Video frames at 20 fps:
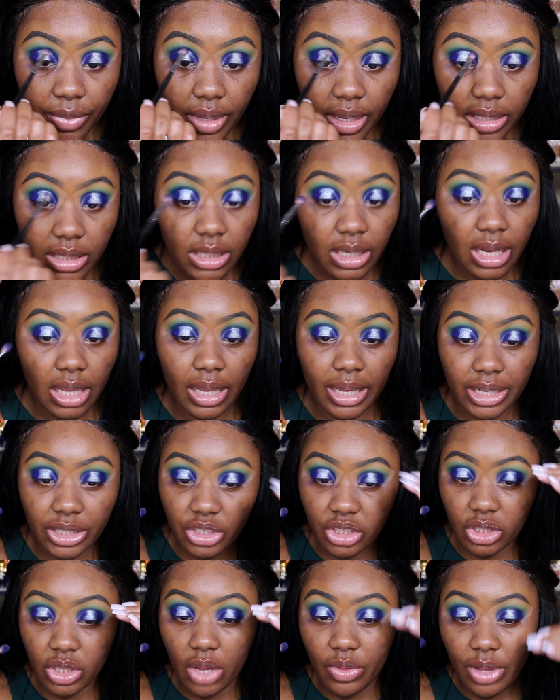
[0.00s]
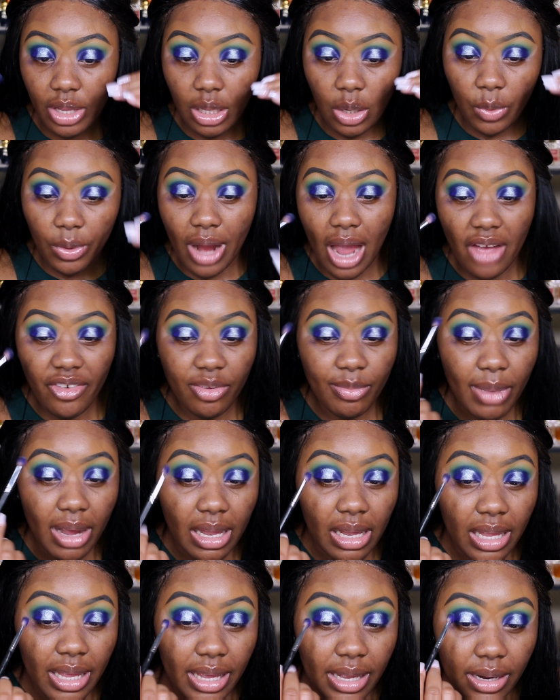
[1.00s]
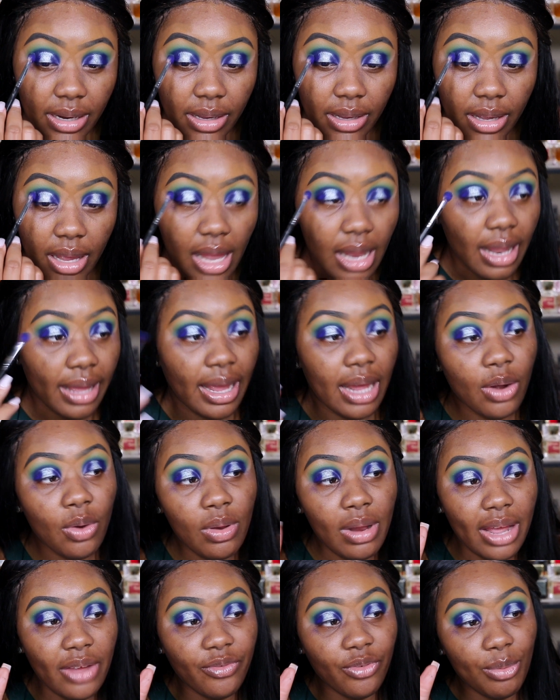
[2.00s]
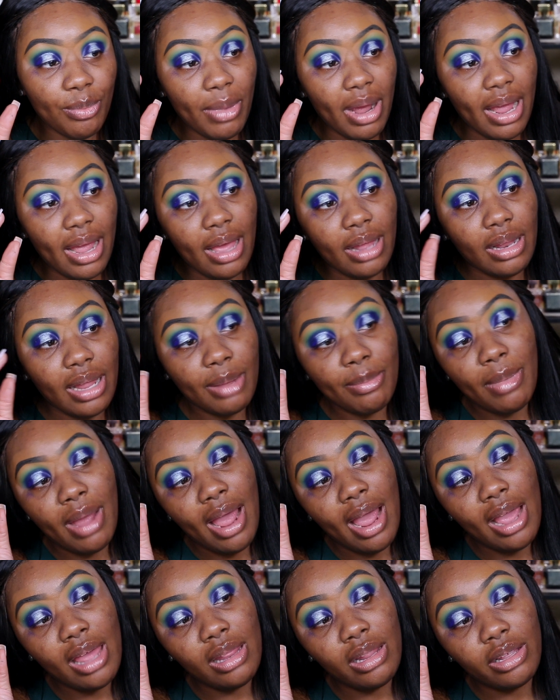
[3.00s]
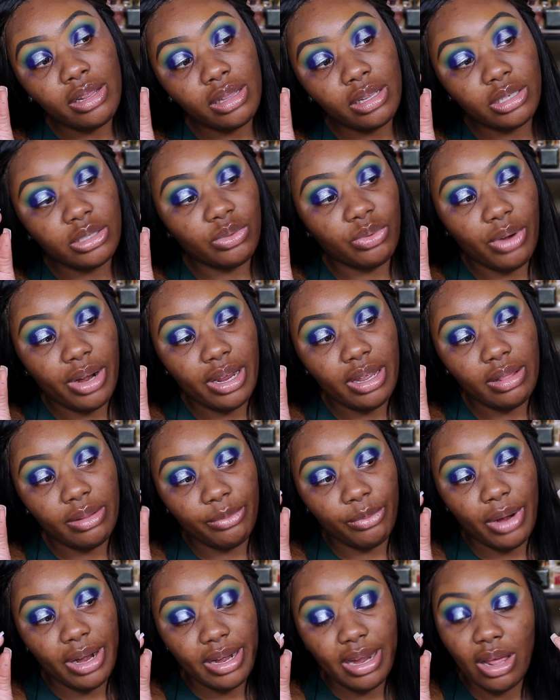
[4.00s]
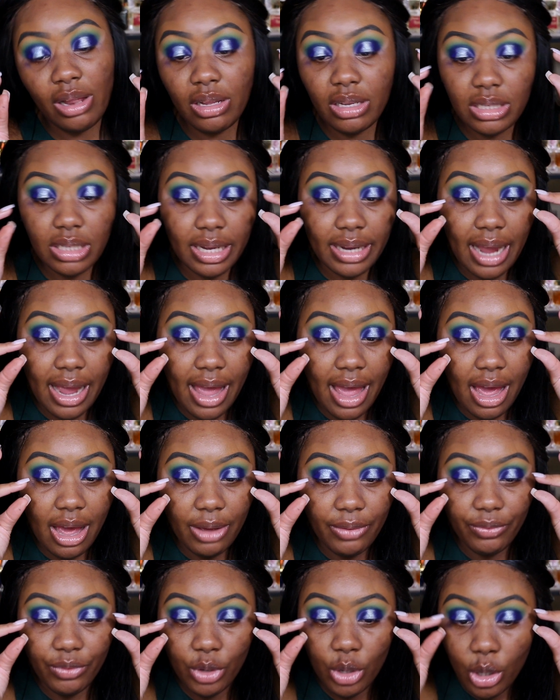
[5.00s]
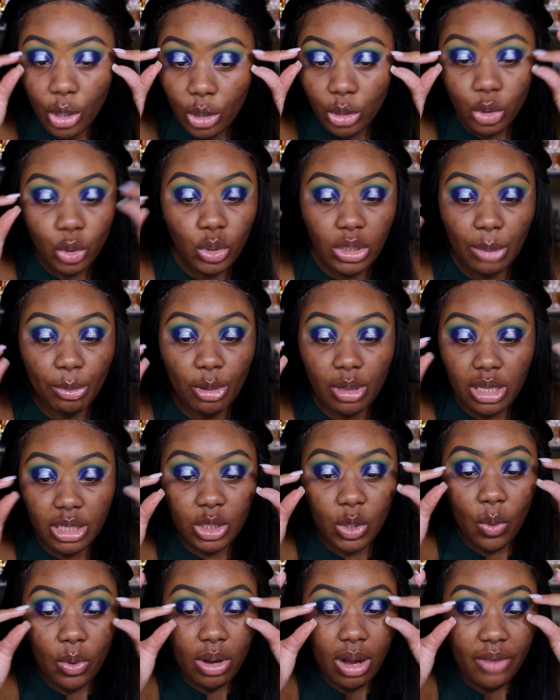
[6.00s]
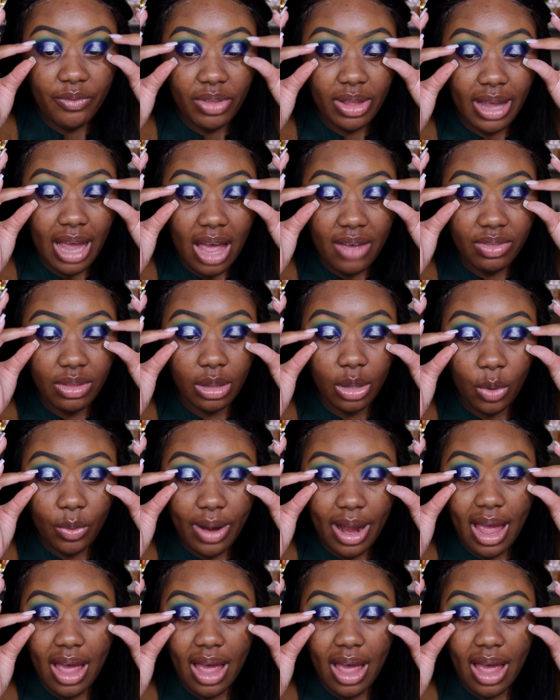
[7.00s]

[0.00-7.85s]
it's looking like it's just on the lower half of my lid. Like, I don't like for my, like, my eye look looks right now, looks like I have two separate looks going on. I feel like I have the lower